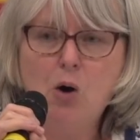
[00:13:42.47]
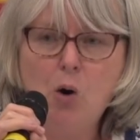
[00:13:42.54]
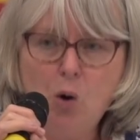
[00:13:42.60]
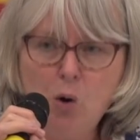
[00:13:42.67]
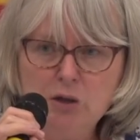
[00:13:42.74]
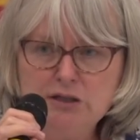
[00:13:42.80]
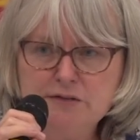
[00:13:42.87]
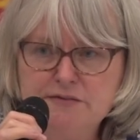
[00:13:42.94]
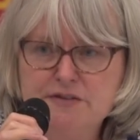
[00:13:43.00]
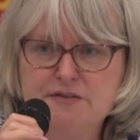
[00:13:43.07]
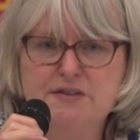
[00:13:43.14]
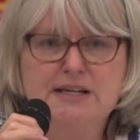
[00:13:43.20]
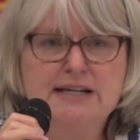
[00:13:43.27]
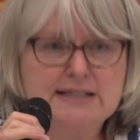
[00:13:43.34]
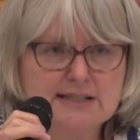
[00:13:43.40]
all of the
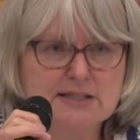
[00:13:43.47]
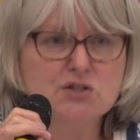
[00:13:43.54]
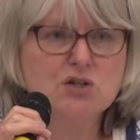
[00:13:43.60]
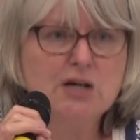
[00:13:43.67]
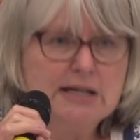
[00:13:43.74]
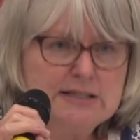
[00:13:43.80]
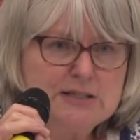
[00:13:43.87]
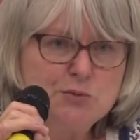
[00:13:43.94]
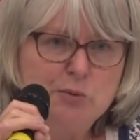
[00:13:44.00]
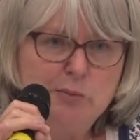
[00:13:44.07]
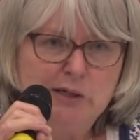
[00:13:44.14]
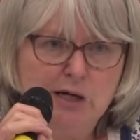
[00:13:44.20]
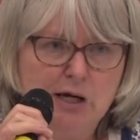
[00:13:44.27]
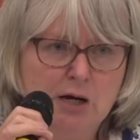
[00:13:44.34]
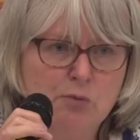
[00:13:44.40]
things, the trans
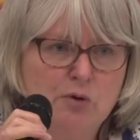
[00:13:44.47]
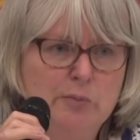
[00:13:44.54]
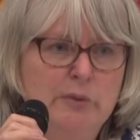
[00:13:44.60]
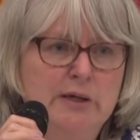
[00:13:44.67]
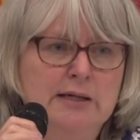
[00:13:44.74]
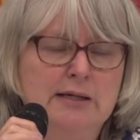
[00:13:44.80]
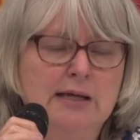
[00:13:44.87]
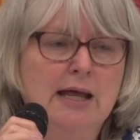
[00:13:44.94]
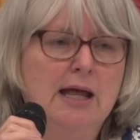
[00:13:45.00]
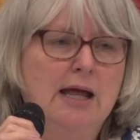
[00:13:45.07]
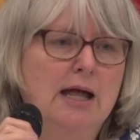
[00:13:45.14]
women are women